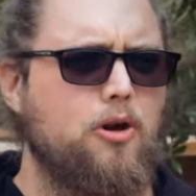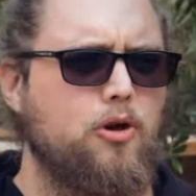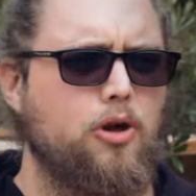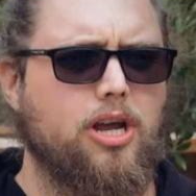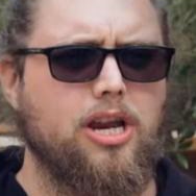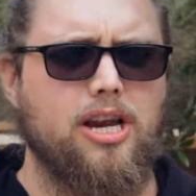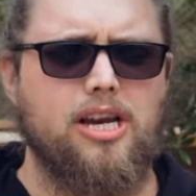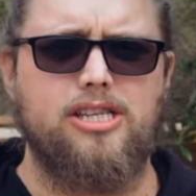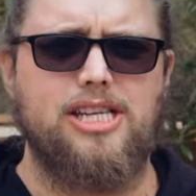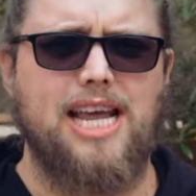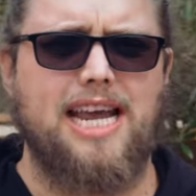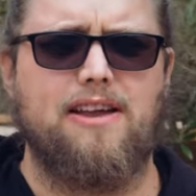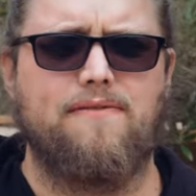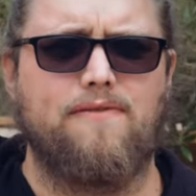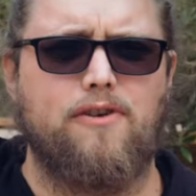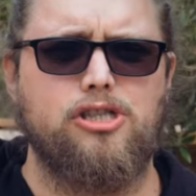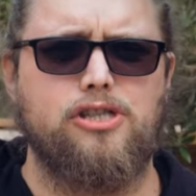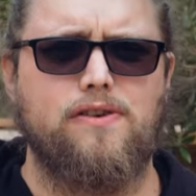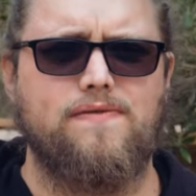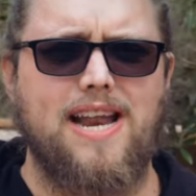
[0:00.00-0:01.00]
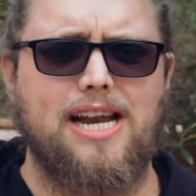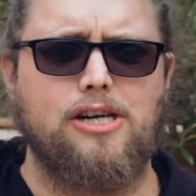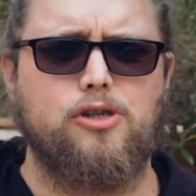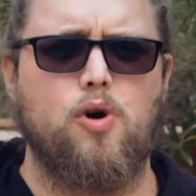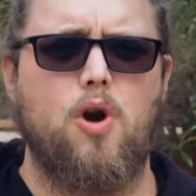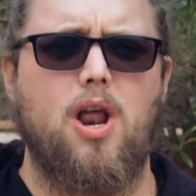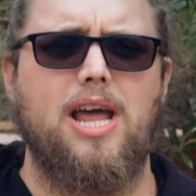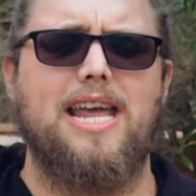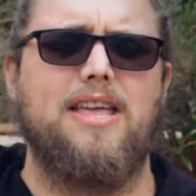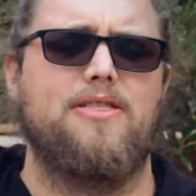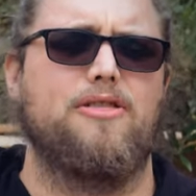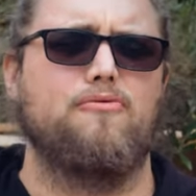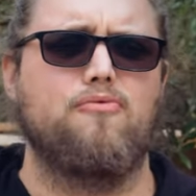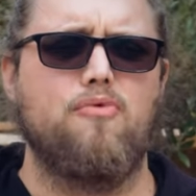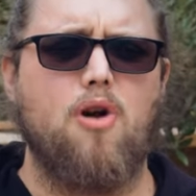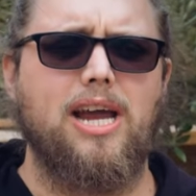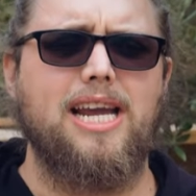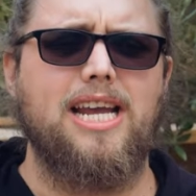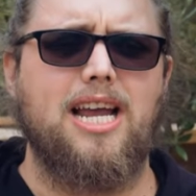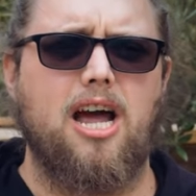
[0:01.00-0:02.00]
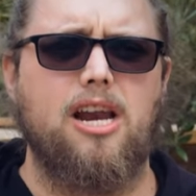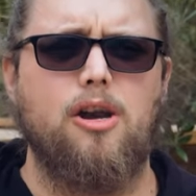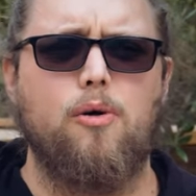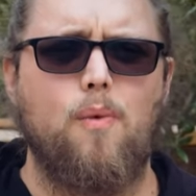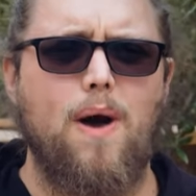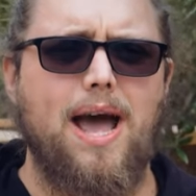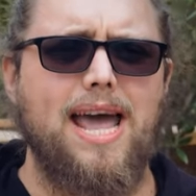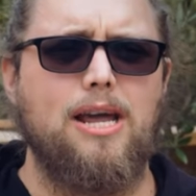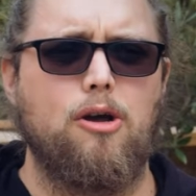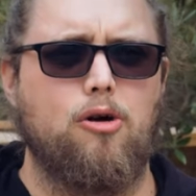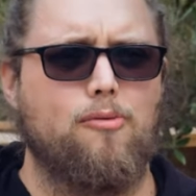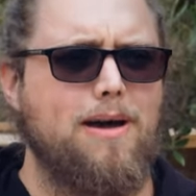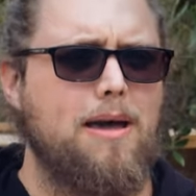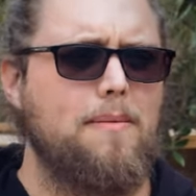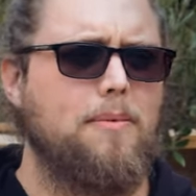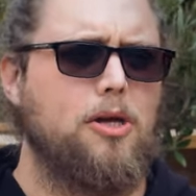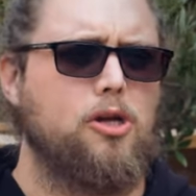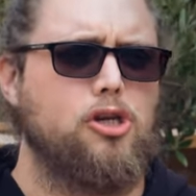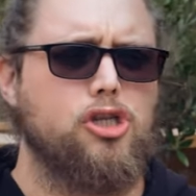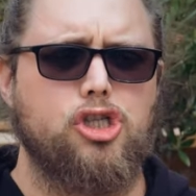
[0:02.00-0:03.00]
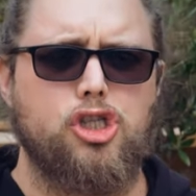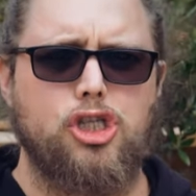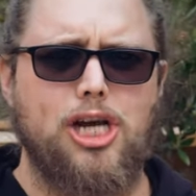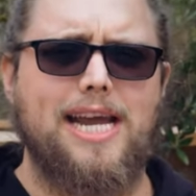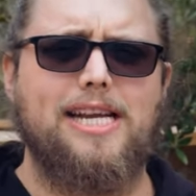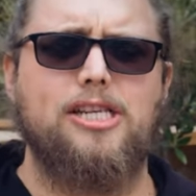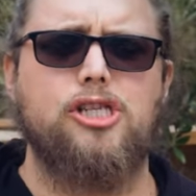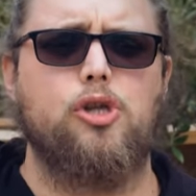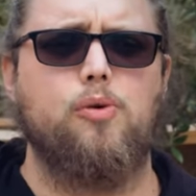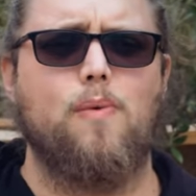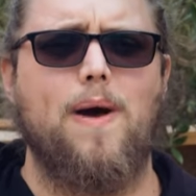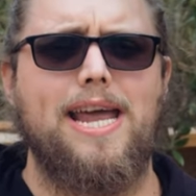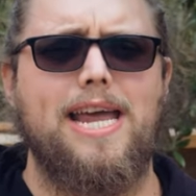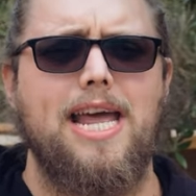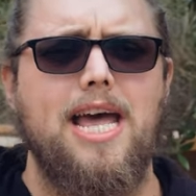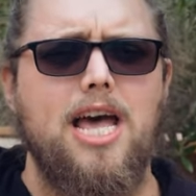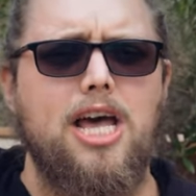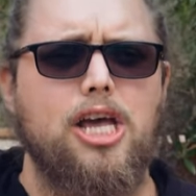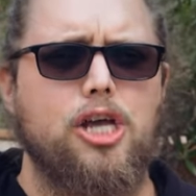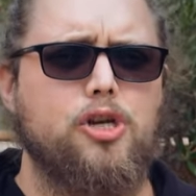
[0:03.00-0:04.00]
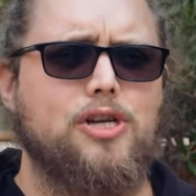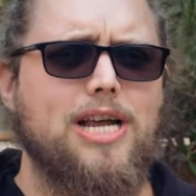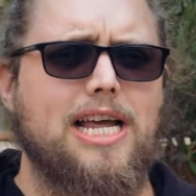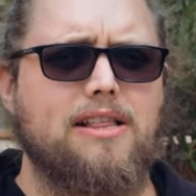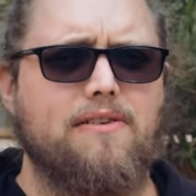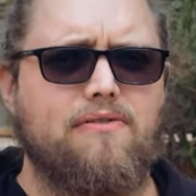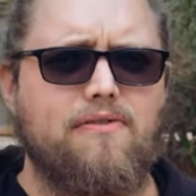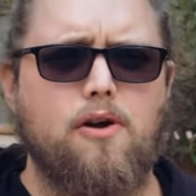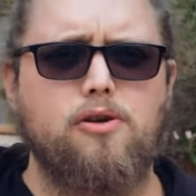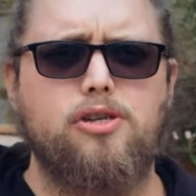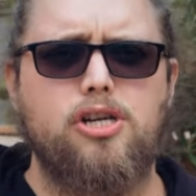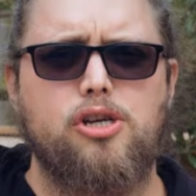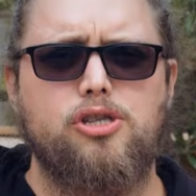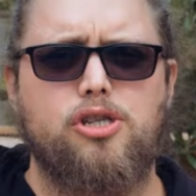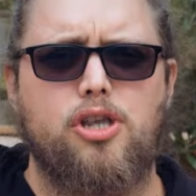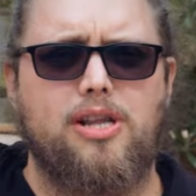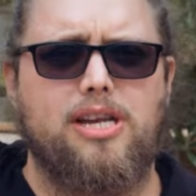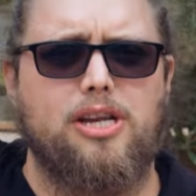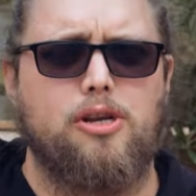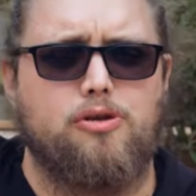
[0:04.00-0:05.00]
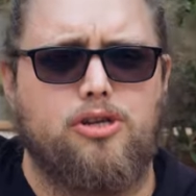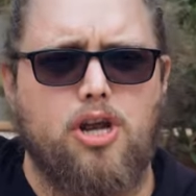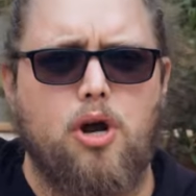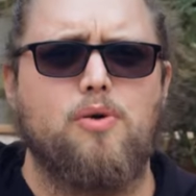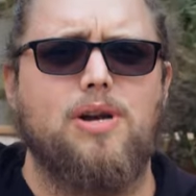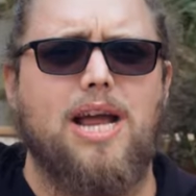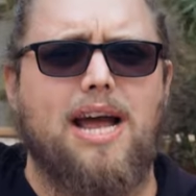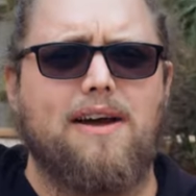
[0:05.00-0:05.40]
or you can take advantage of natural light in the right kind of way, or maybe you just change the way you take the photo so that you don't